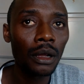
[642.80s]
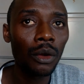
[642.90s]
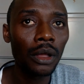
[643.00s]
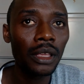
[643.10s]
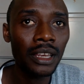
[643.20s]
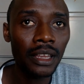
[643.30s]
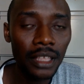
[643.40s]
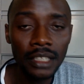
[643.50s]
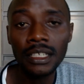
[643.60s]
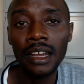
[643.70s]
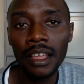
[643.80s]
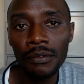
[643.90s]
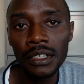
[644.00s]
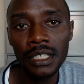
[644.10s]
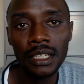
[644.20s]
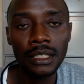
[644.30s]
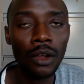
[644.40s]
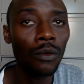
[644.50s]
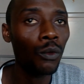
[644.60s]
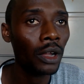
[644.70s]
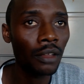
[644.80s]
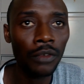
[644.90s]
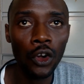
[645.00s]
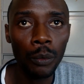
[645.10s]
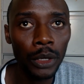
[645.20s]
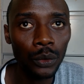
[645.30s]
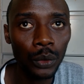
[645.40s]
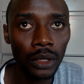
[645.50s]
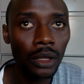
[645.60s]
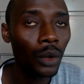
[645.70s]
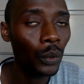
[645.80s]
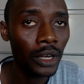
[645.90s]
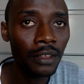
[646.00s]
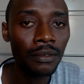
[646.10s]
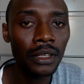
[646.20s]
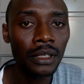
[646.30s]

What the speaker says: in each and every sector of work environment we live in.